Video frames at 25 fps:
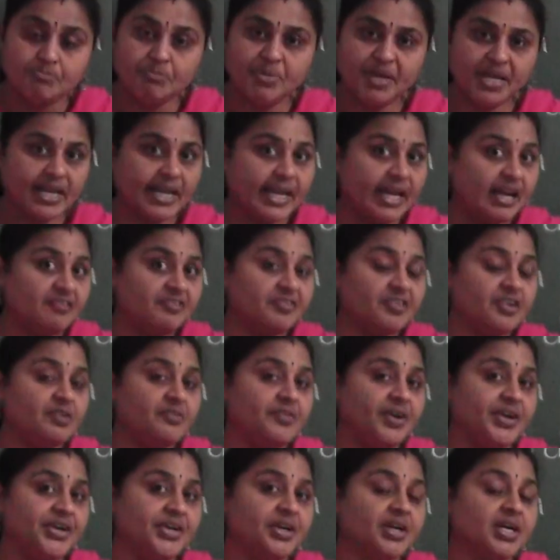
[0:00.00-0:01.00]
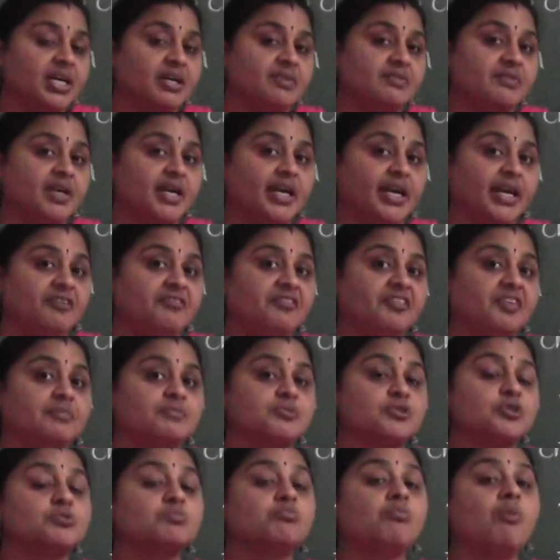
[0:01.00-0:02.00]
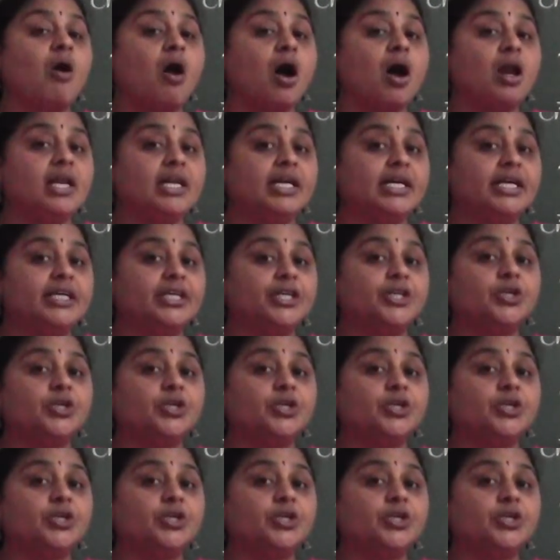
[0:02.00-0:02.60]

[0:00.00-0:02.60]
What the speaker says: Be careful when you are converting from smaller